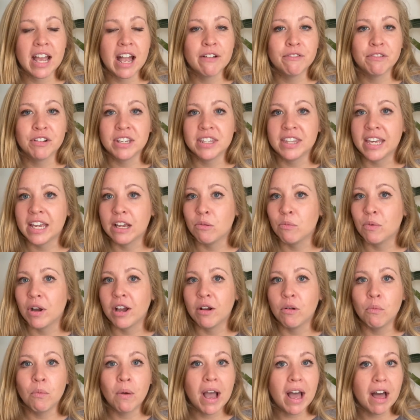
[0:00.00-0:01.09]
Everything went
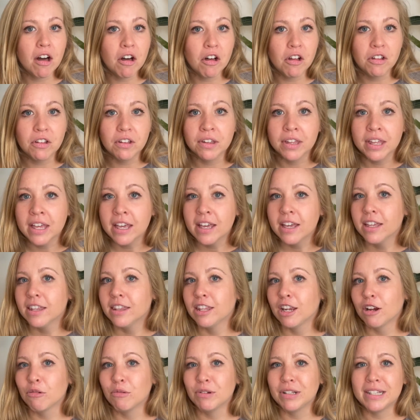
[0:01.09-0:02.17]
well.
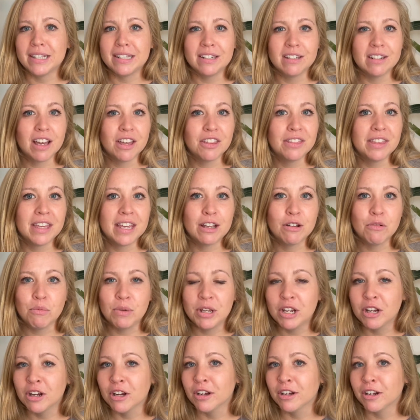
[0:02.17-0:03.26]
There was nothing
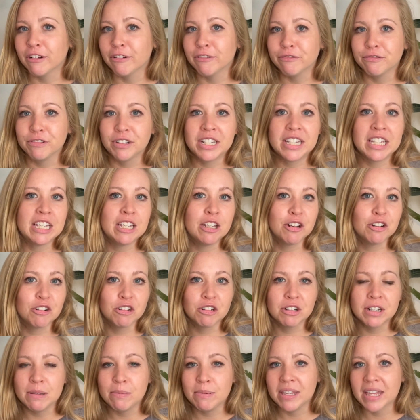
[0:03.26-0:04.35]
weird or freaky or
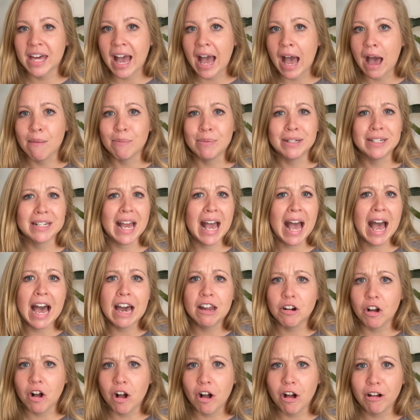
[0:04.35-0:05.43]
creepy that happened at
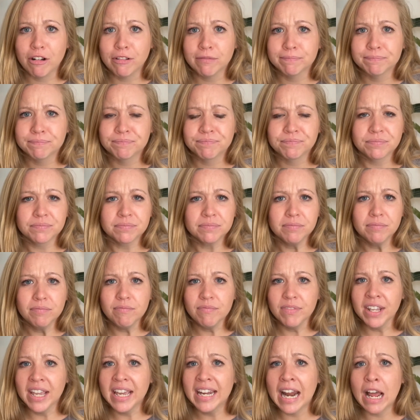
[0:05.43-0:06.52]
all.
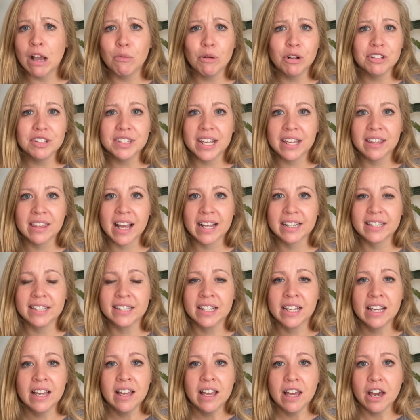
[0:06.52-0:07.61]
And I will say that's
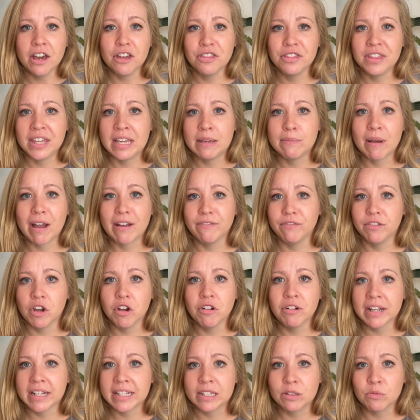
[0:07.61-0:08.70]
a theme I've
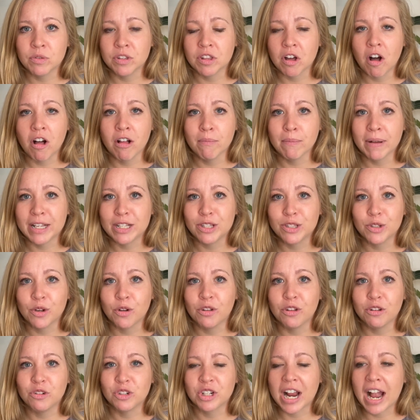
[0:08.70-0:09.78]
noticed with all my
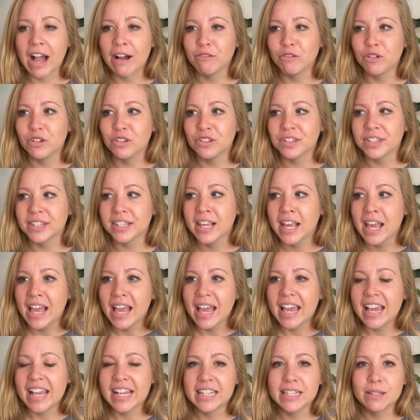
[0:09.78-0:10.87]
solo travels.
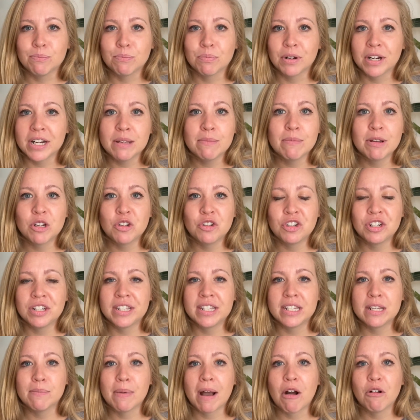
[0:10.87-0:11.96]
It's pretty much just
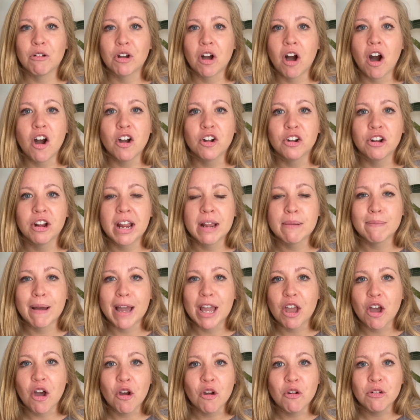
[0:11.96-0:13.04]
about conquering
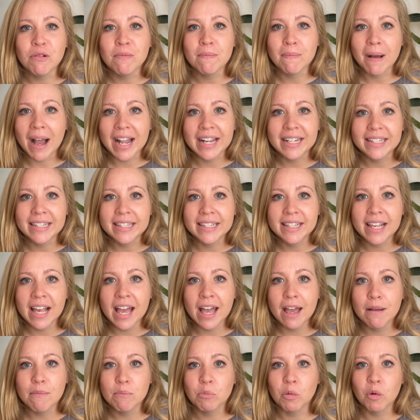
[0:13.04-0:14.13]
my own
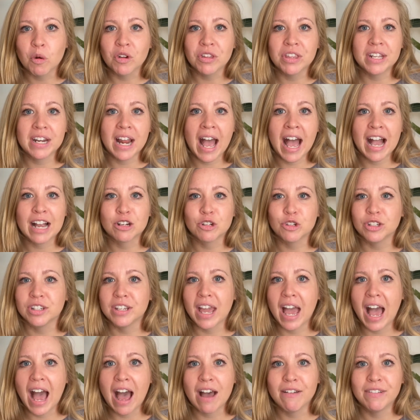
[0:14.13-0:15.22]
mindset more than actually
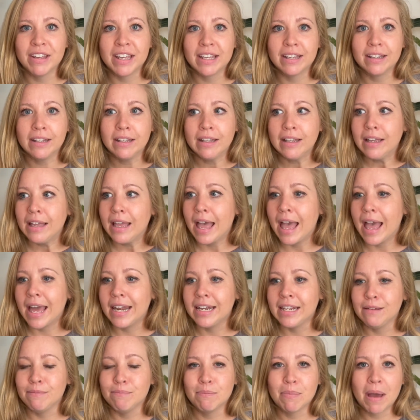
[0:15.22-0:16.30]
having
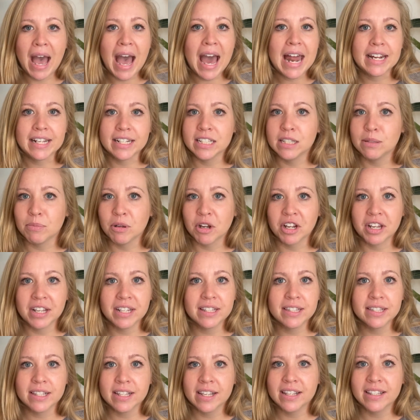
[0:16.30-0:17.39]
any bad
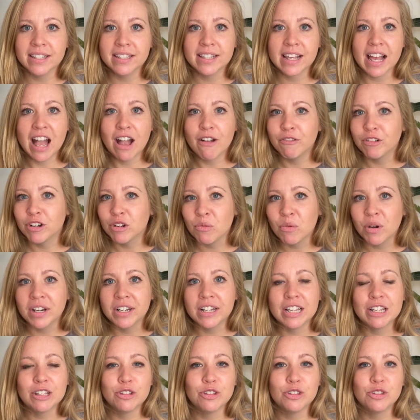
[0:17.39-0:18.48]
experiences. Everyone
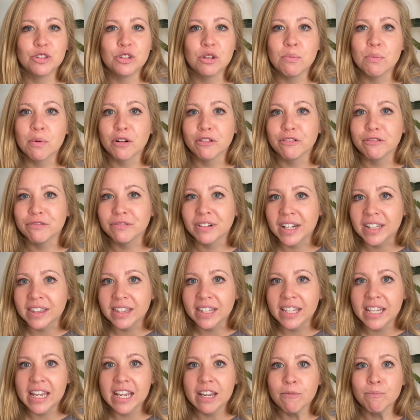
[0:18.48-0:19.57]
is super
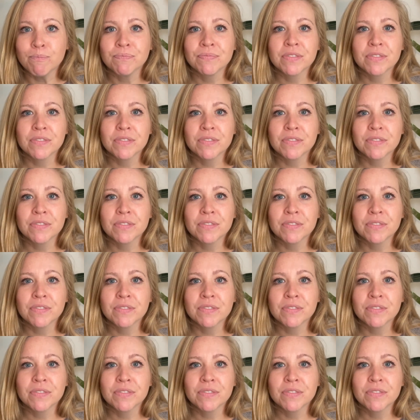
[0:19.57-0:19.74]
friendly.